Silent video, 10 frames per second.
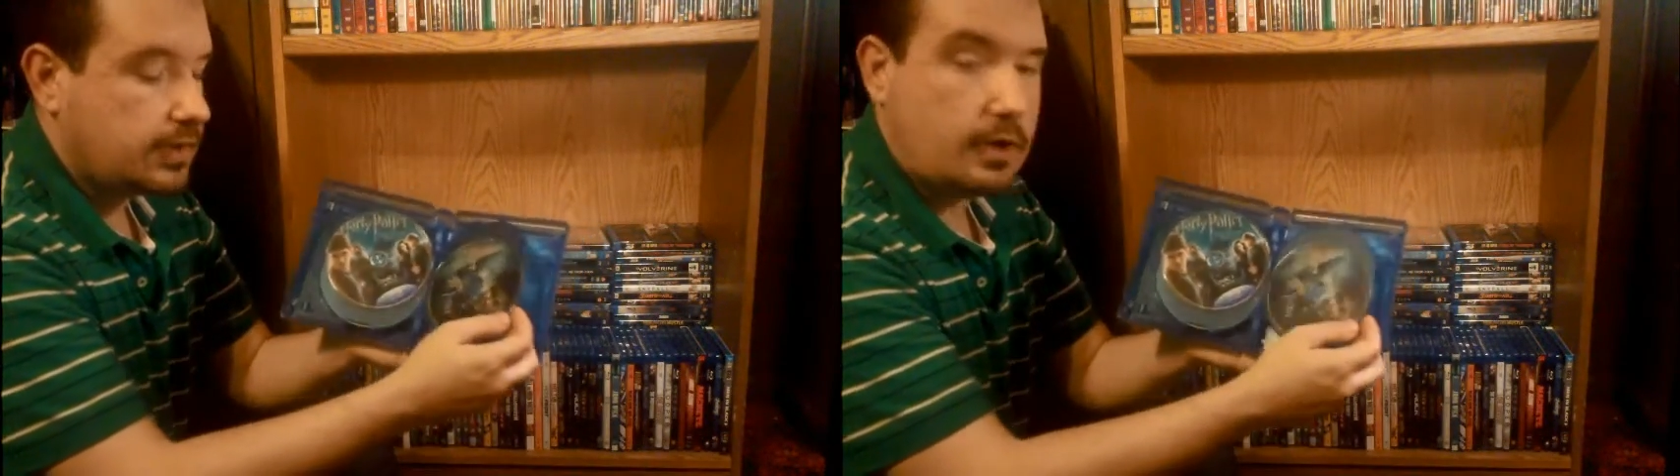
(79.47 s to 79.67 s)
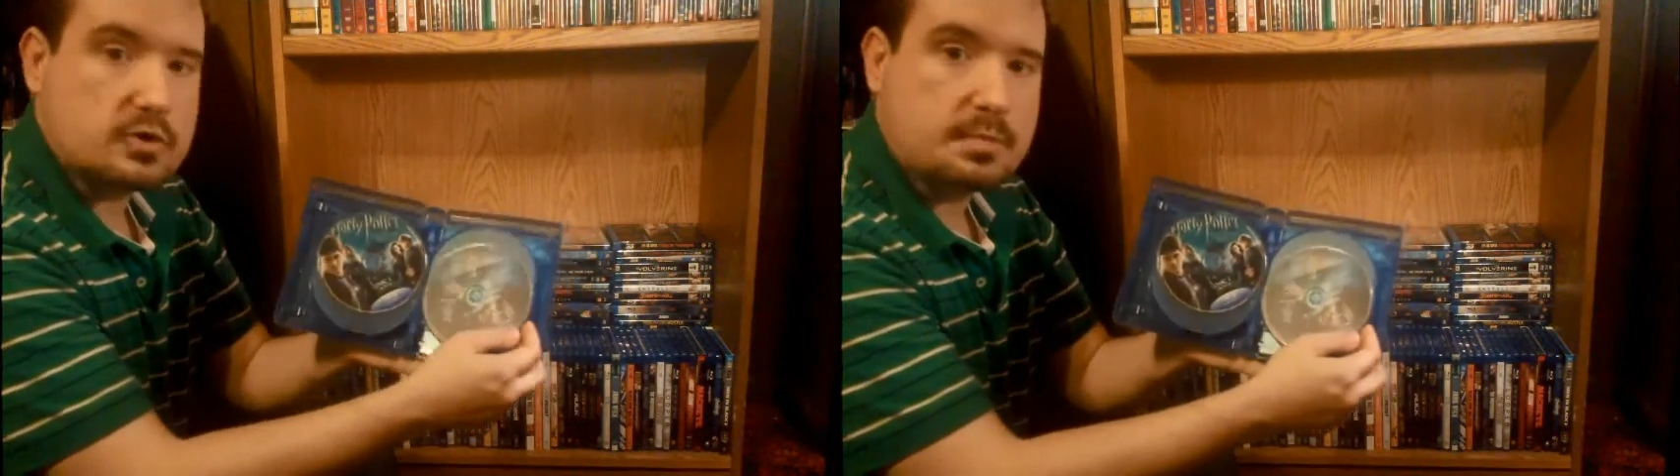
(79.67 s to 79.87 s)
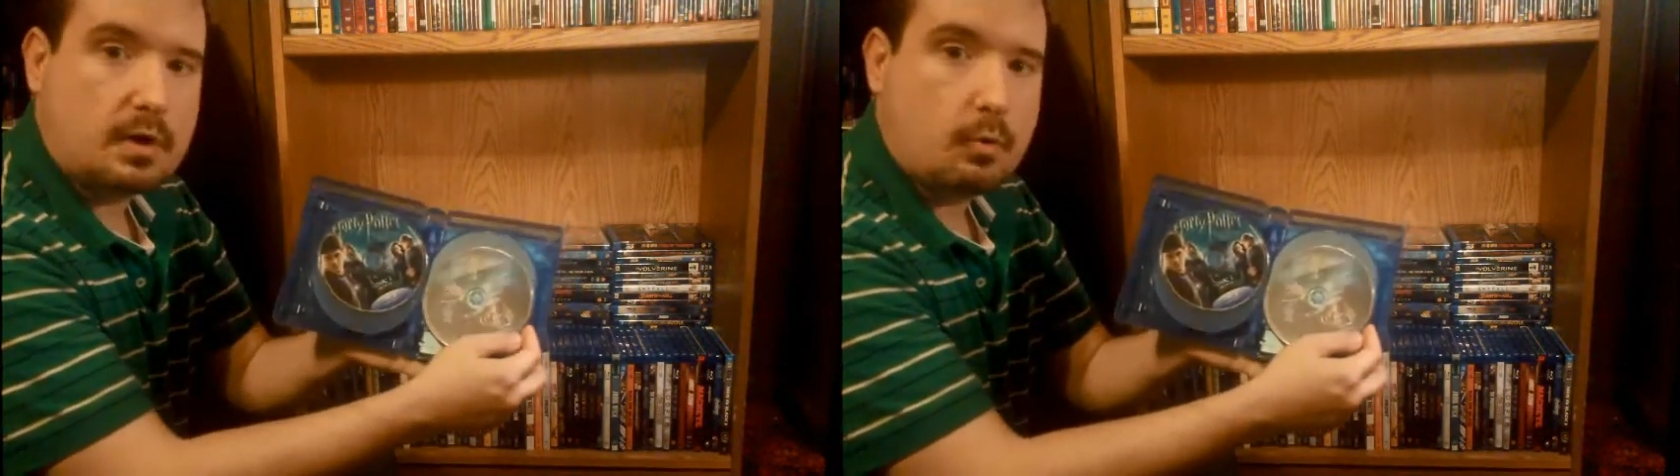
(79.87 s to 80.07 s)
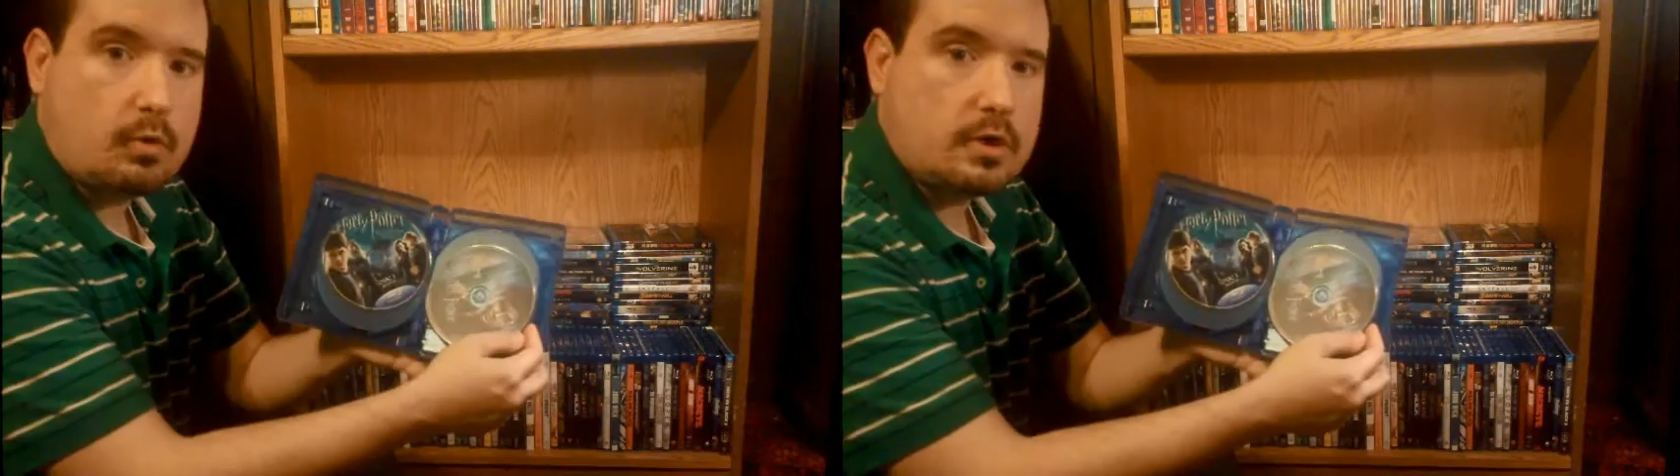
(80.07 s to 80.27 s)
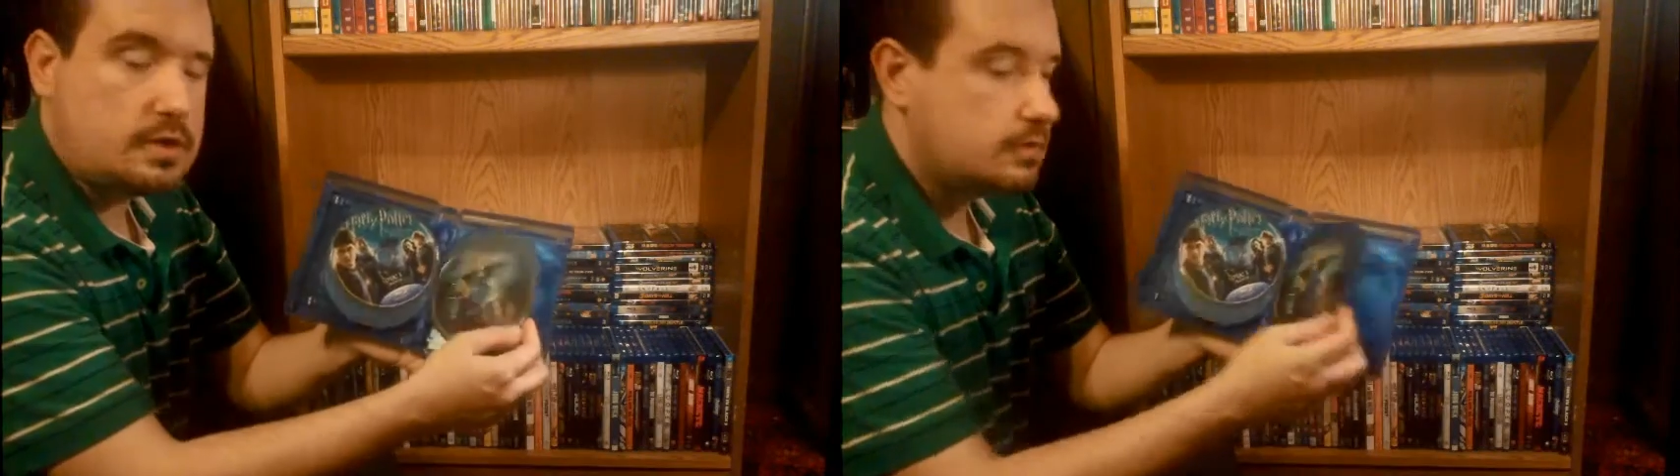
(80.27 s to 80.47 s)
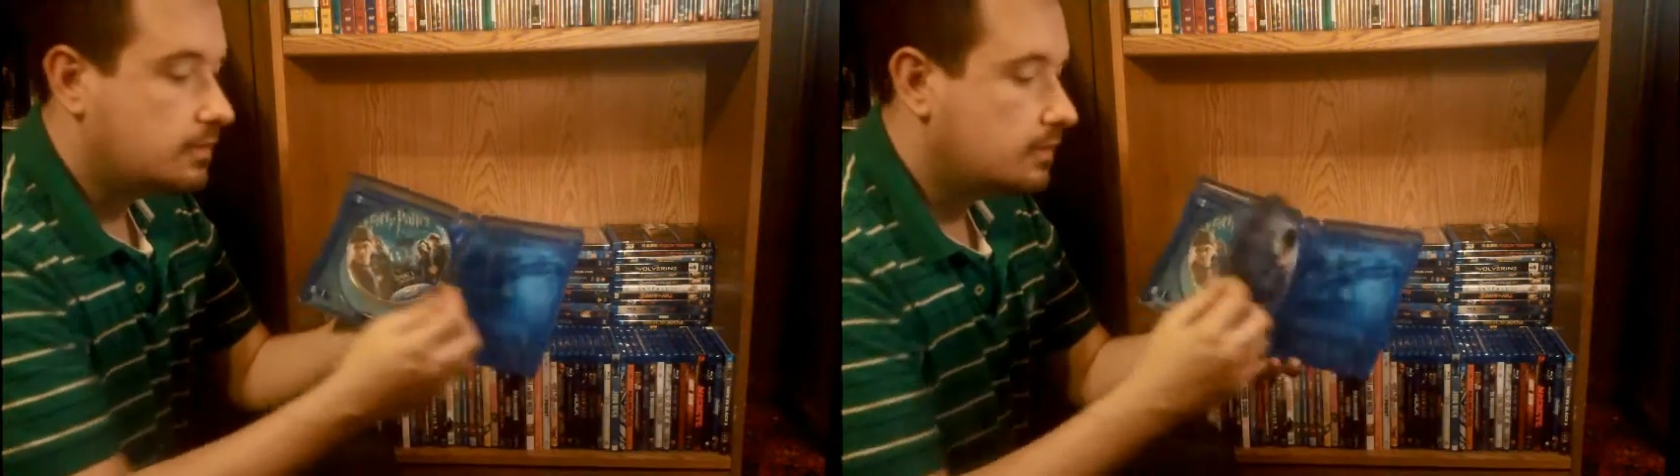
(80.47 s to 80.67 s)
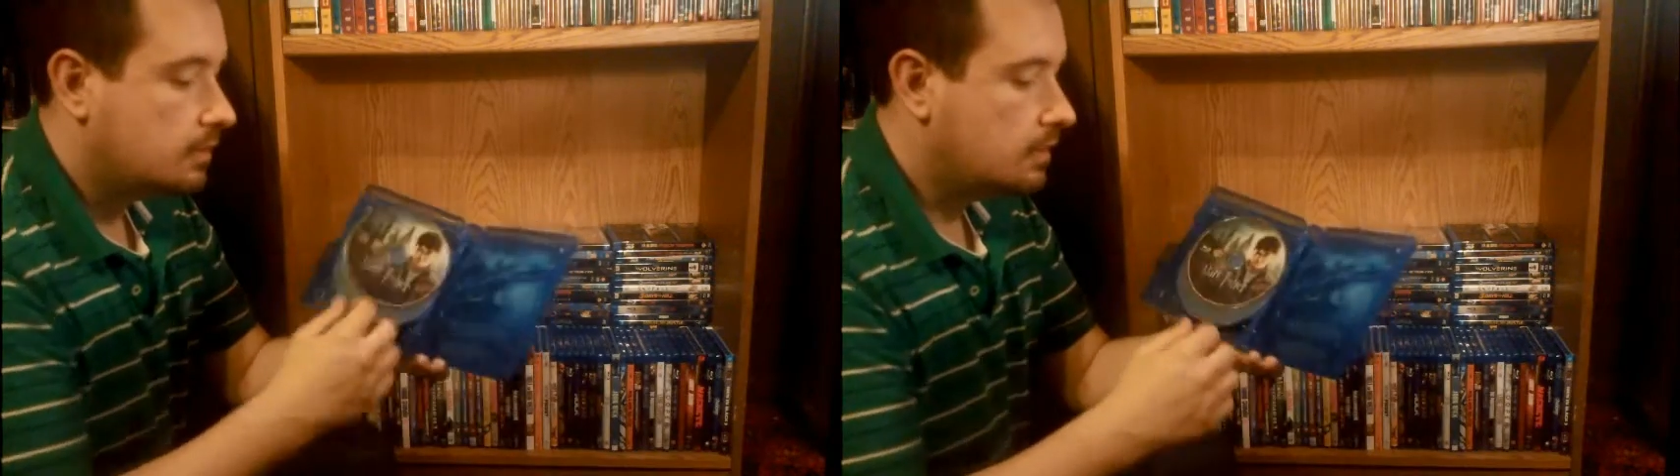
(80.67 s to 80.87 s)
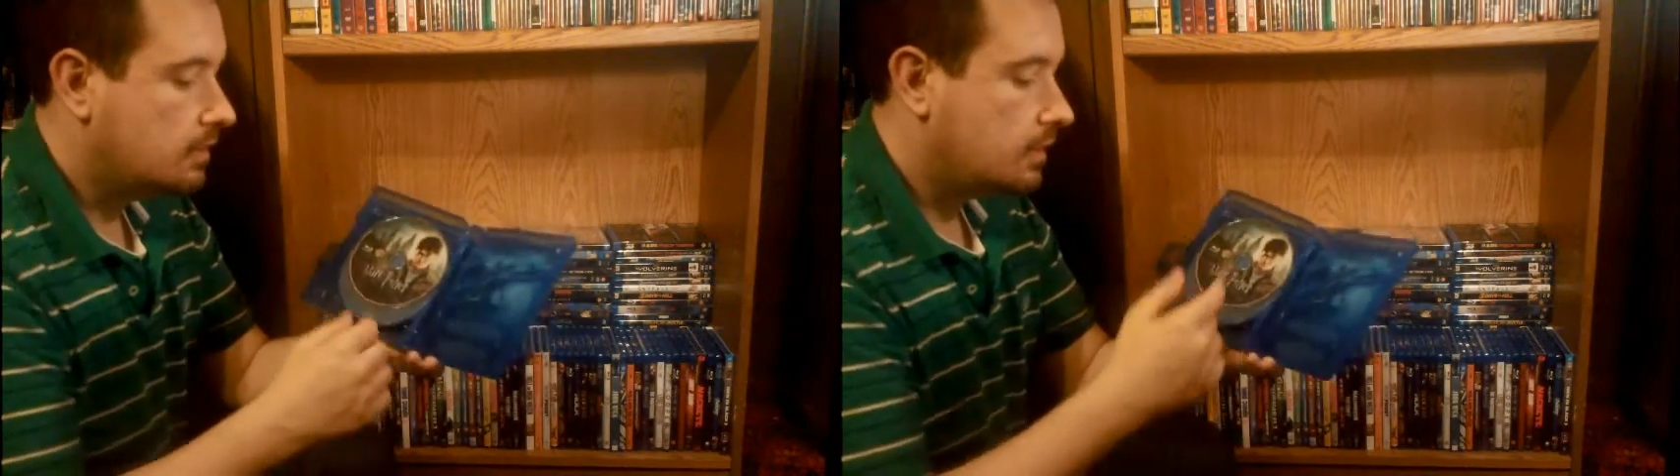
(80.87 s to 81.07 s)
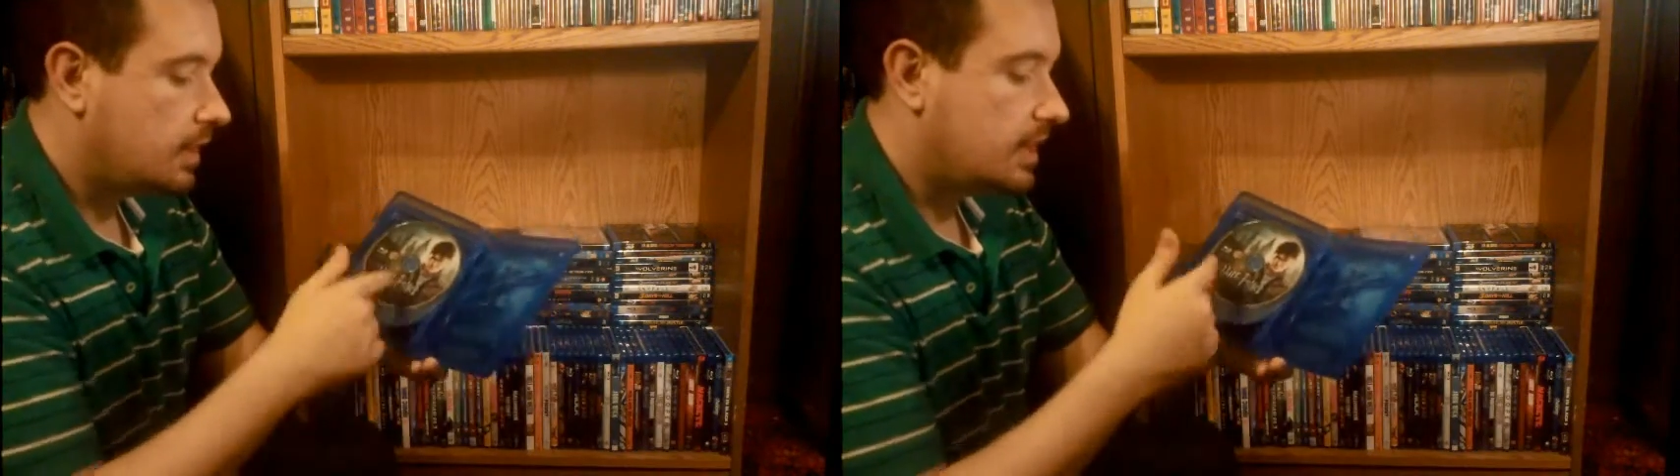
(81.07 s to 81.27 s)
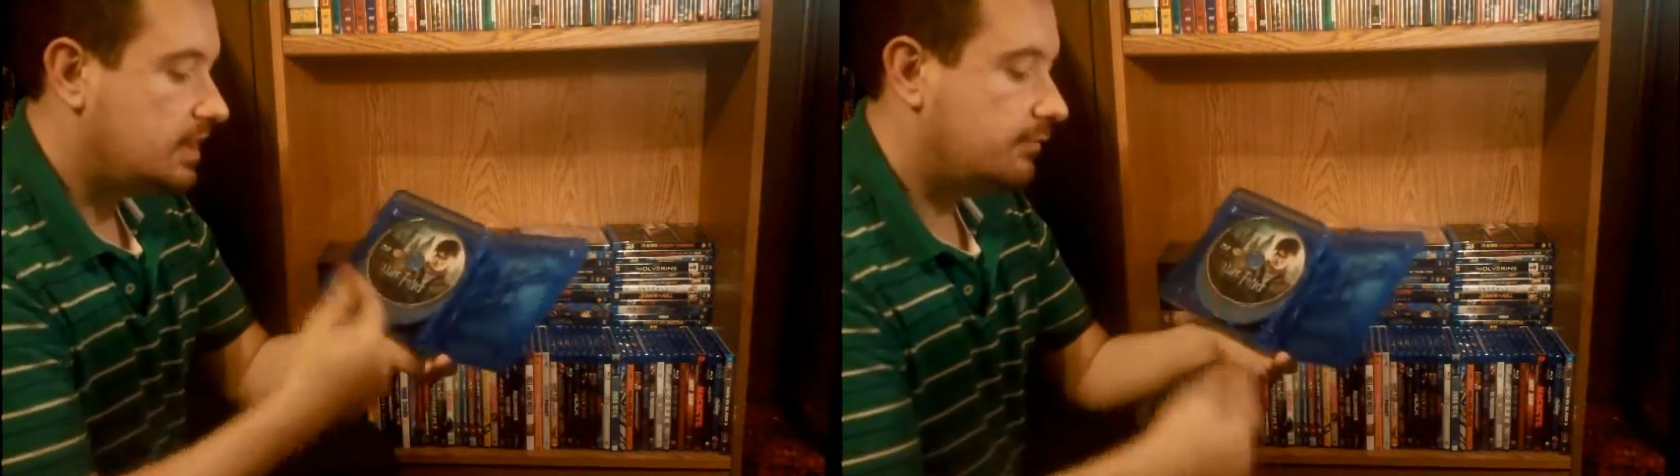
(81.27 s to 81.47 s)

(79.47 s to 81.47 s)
Hallows Part 1, and